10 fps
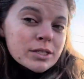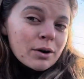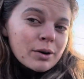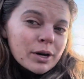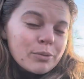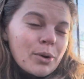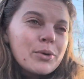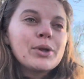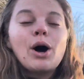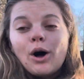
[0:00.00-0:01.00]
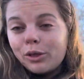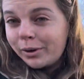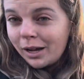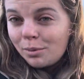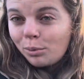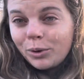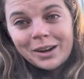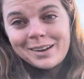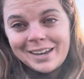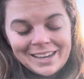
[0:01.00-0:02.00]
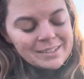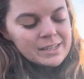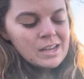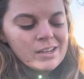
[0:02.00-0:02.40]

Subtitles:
already rolled all the way up when I got hit,